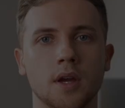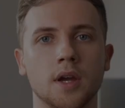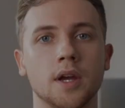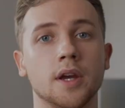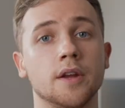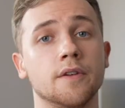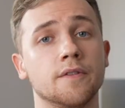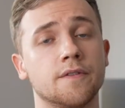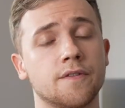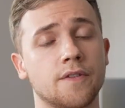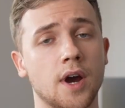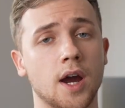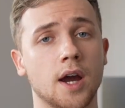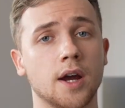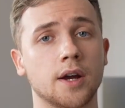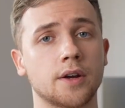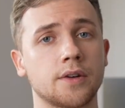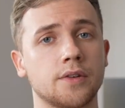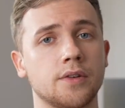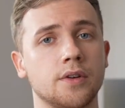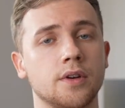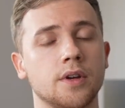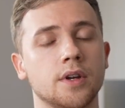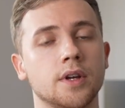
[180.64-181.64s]
In
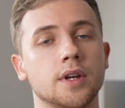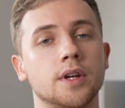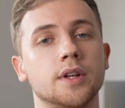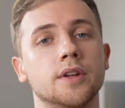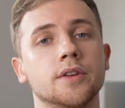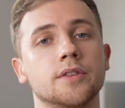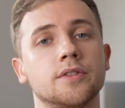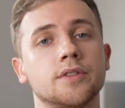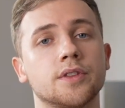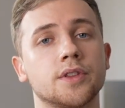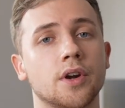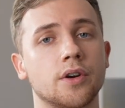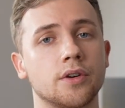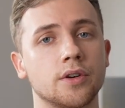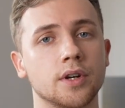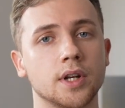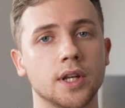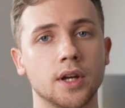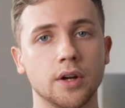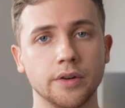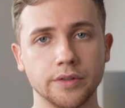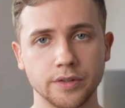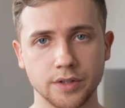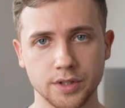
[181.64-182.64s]
fact, it is
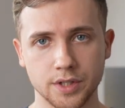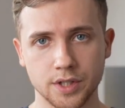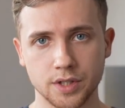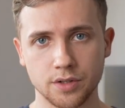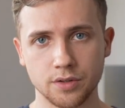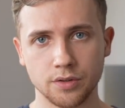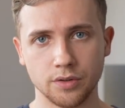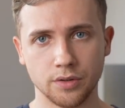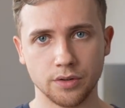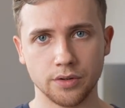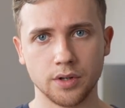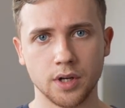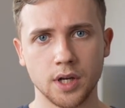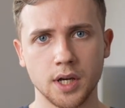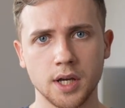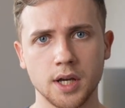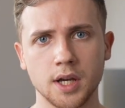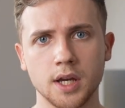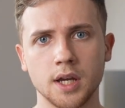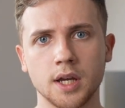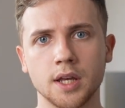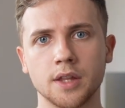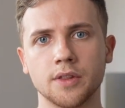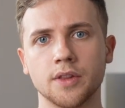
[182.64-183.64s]
thoroughly understood
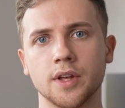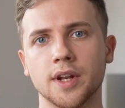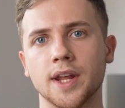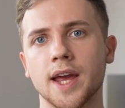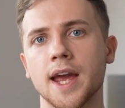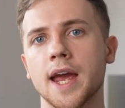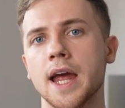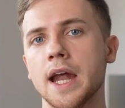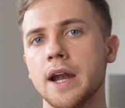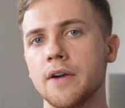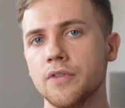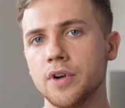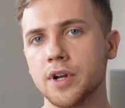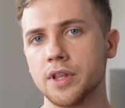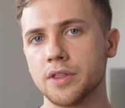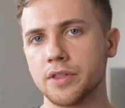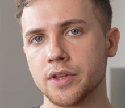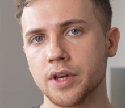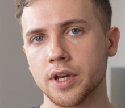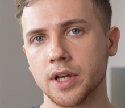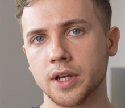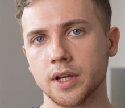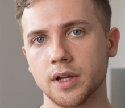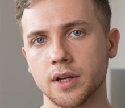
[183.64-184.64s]
that
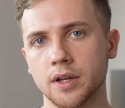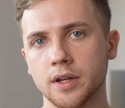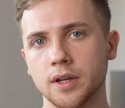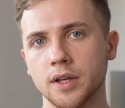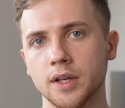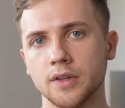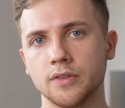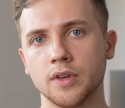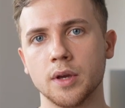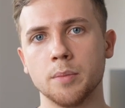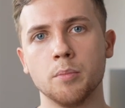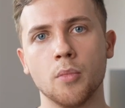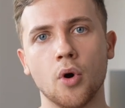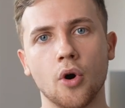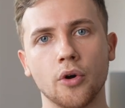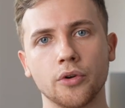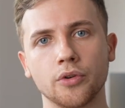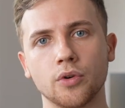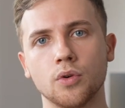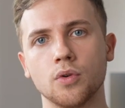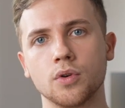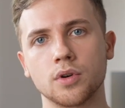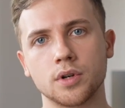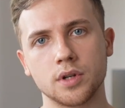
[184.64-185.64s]
everything is a
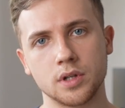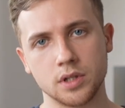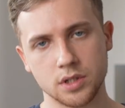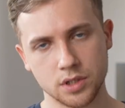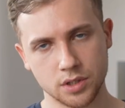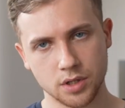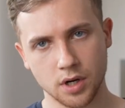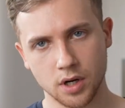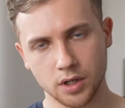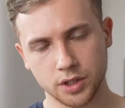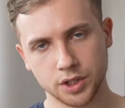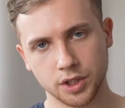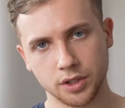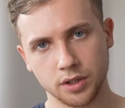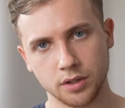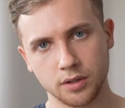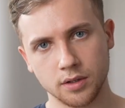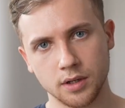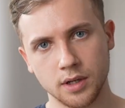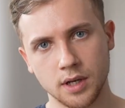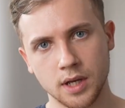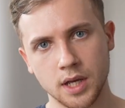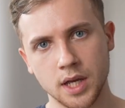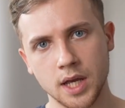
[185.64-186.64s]
model construction,
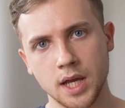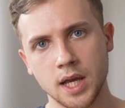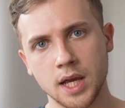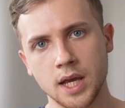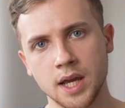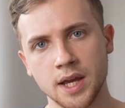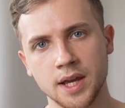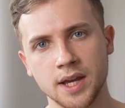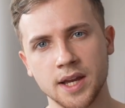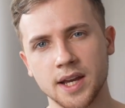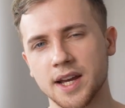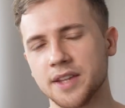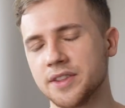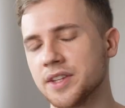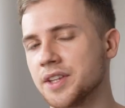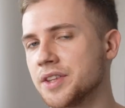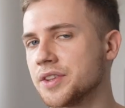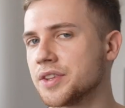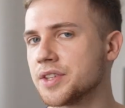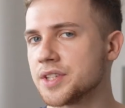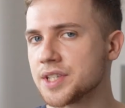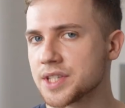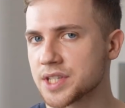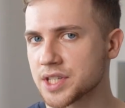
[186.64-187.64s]
and
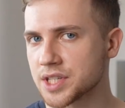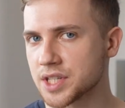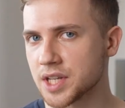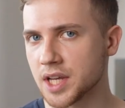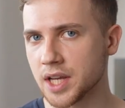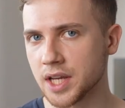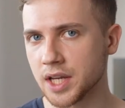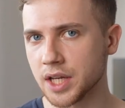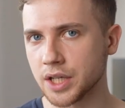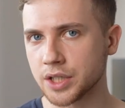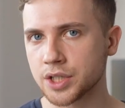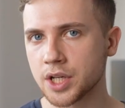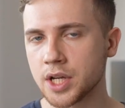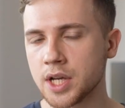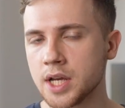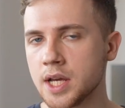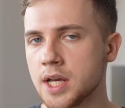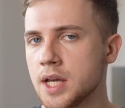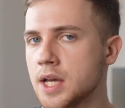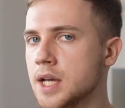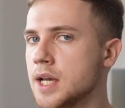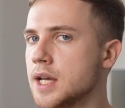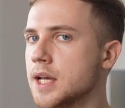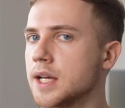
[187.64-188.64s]
that this stage
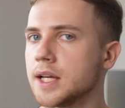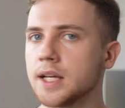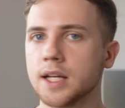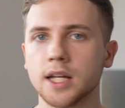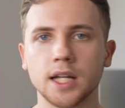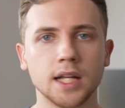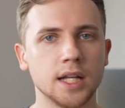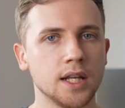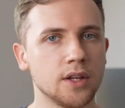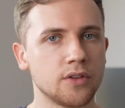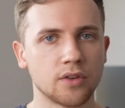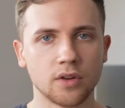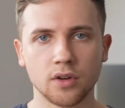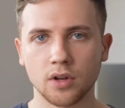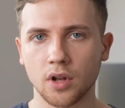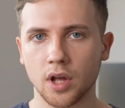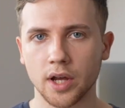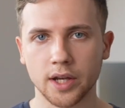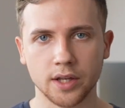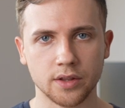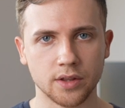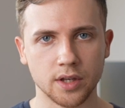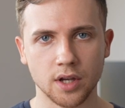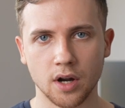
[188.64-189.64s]
isn't
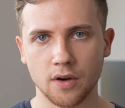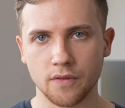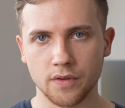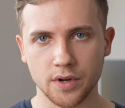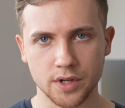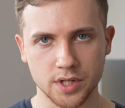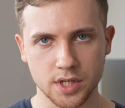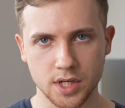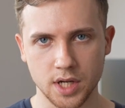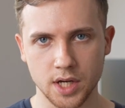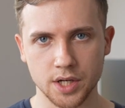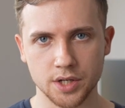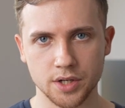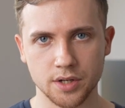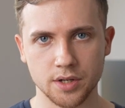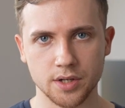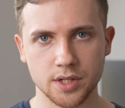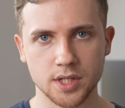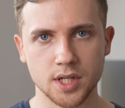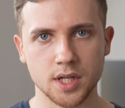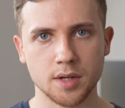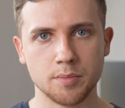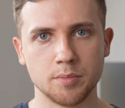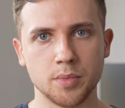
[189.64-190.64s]
like the other
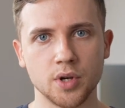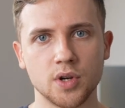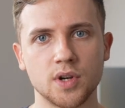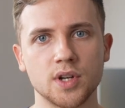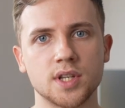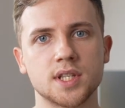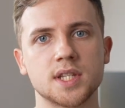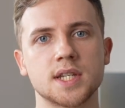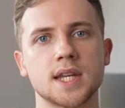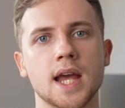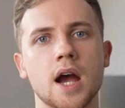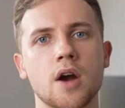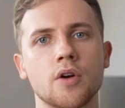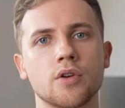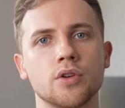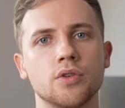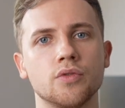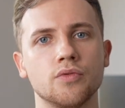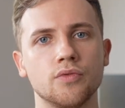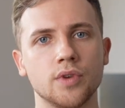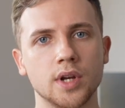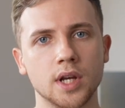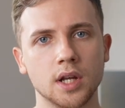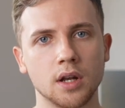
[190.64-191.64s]
stages, because now
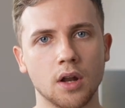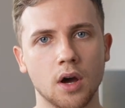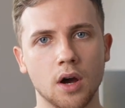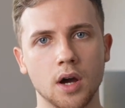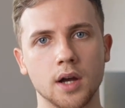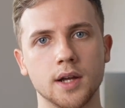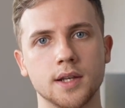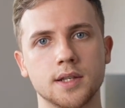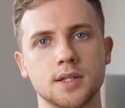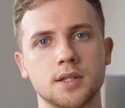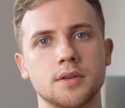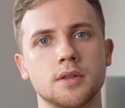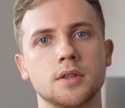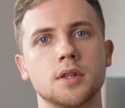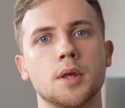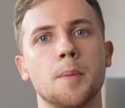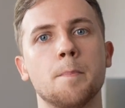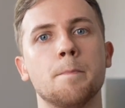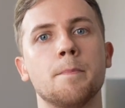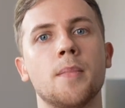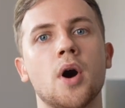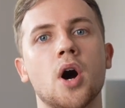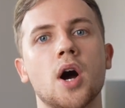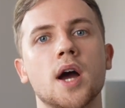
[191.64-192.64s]
you realize the
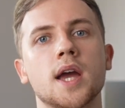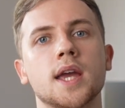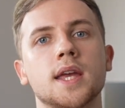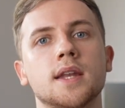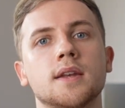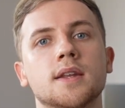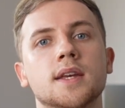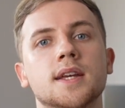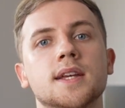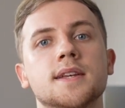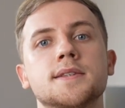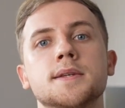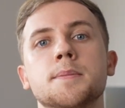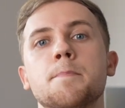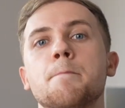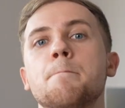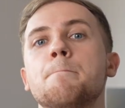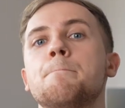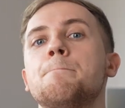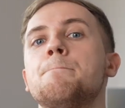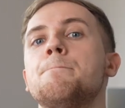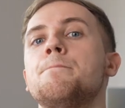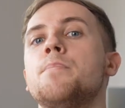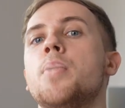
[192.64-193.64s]
mind is
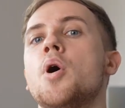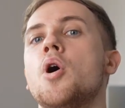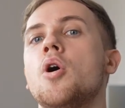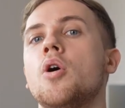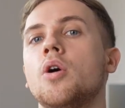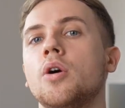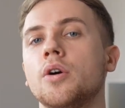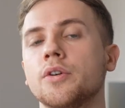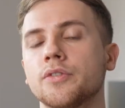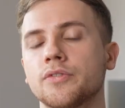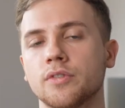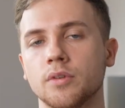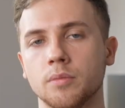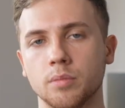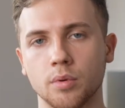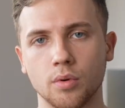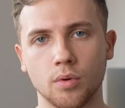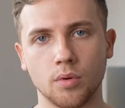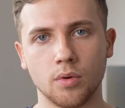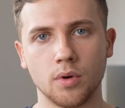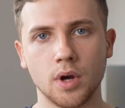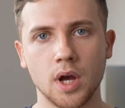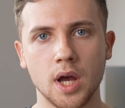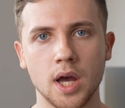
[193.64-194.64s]

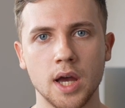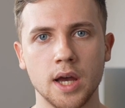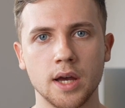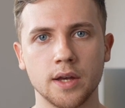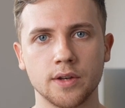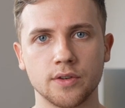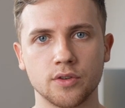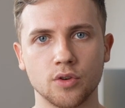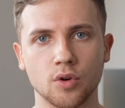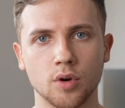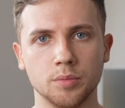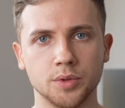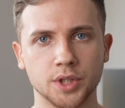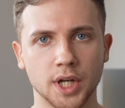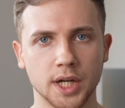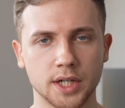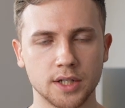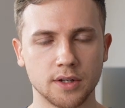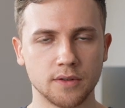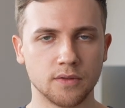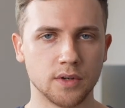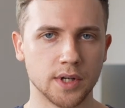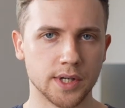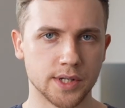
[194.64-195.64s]
impossible to
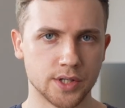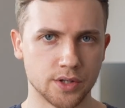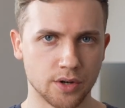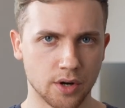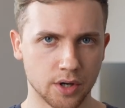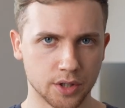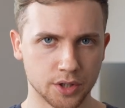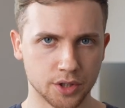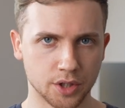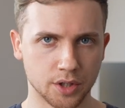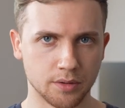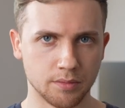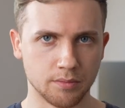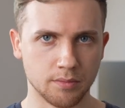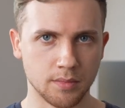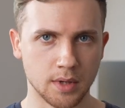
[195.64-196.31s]
objectively structure.